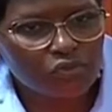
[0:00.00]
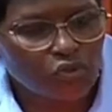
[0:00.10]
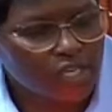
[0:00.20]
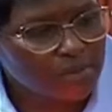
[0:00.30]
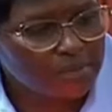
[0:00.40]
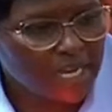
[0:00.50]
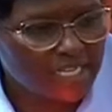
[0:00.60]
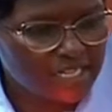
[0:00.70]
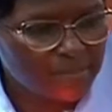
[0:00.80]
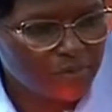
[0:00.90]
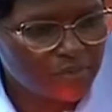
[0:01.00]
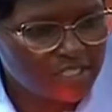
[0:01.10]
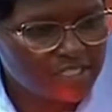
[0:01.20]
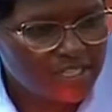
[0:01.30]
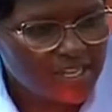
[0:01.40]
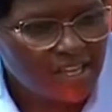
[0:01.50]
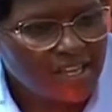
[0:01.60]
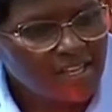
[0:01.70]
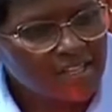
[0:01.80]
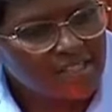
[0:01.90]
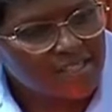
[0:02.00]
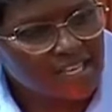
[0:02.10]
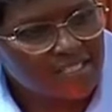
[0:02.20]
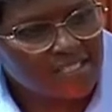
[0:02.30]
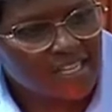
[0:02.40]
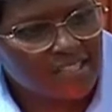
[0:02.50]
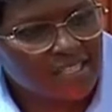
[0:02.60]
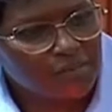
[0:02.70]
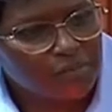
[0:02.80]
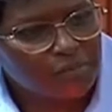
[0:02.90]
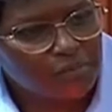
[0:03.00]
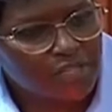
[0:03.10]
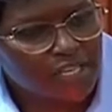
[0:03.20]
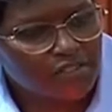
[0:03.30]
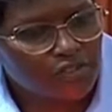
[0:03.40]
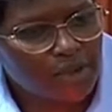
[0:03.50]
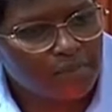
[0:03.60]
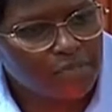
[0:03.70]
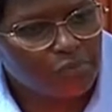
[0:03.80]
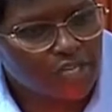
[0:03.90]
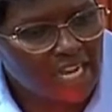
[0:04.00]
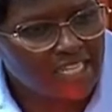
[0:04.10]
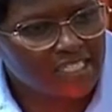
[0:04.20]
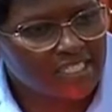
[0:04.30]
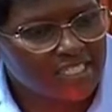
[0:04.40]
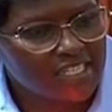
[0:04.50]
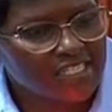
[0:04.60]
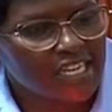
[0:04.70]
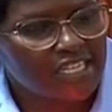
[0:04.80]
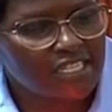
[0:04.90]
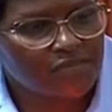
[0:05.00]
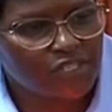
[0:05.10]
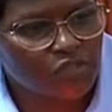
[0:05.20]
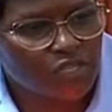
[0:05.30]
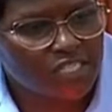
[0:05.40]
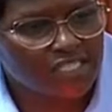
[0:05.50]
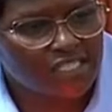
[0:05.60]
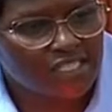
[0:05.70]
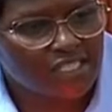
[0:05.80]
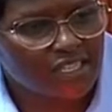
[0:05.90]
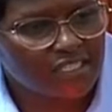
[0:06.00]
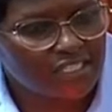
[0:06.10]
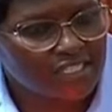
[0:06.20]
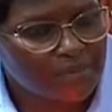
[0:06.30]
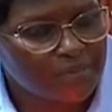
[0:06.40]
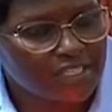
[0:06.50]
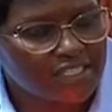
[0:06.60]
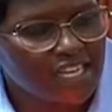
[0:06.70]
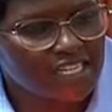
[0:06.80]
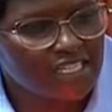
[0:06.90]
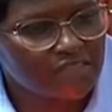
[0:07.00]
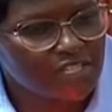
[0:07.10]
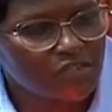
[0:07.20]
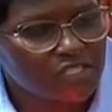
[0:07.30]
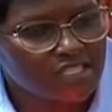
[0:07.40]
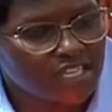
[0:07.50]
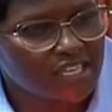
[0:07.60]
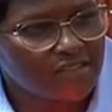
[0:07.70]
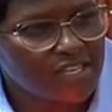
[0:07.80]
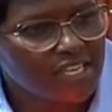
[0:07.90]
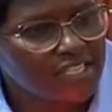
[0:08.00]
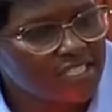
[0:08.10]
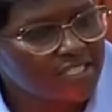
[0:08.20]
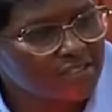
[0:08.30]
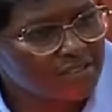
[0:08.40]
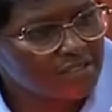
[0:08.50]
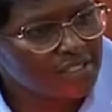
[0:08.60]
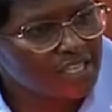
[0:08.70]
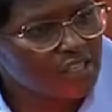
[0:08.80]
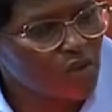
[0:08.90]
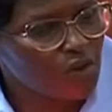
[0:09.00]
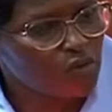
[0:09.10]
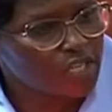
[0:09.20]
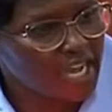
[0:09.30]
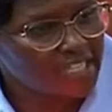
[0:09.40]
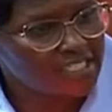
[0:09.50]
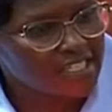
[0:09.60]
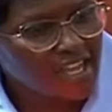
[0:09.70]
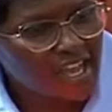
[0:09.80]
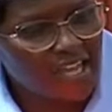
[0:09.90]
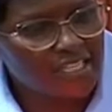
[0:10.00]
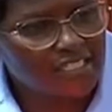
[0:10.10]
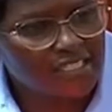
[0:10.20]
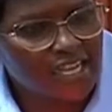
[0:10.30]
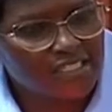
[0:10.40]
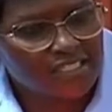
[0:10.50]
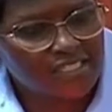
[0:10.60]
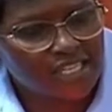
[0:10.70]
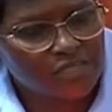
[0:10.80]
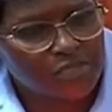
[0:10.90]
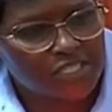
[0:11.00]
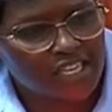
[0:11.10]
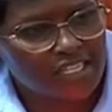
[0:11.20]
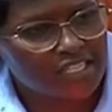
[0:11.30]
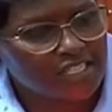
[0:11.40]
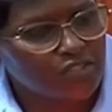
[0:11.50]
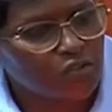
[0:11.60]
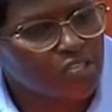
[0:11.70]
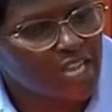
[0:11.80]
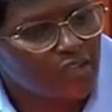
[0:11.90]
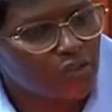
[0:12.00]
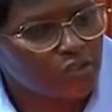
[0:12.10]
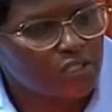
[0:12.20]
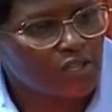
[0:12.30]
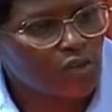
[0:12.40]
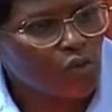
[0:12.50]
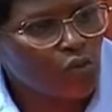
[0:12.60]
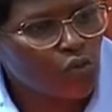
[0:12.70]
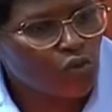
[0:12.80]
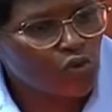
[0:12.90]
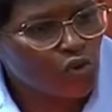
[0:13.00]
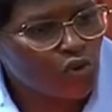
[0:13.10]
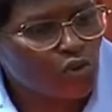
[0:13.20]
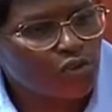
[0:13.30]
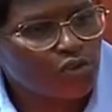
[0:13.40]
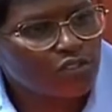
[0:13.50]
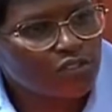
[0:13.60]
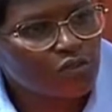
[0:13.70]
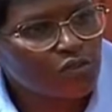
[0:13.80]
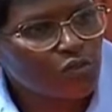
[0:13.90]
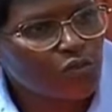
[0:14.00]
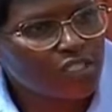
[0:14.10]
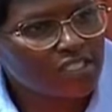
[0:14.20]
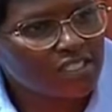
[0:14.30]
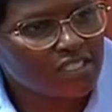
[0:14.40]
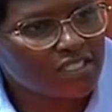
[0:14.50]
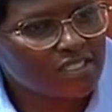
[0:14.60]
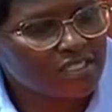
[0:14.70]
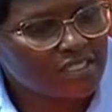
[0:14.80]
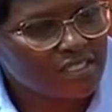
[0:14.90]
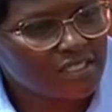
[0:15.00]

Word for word: talking badly about it. There is nothing, there is no, I mean, morality is an individualistic, it is some, it's an individual's thing. It is in your own heart. And as it has been said, it is God alone who knows what is